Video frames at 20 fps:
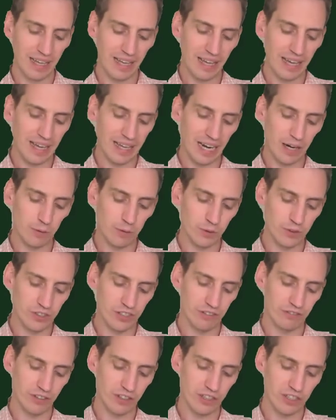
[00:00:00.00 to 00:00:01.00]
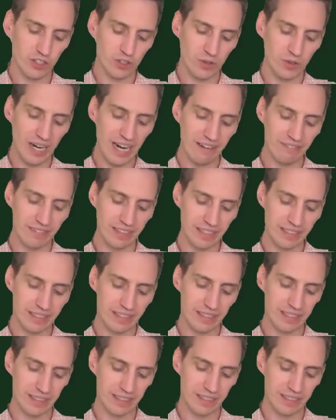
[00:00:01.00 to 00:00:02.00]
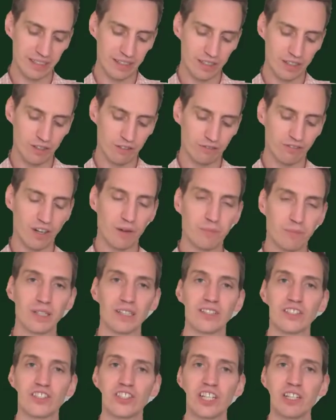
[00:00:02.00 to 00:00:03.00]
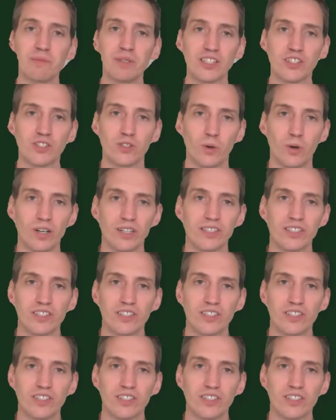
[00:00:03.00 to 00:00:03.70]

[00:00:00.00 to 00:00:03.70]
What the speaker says: And I will divert traffic from the legitimate source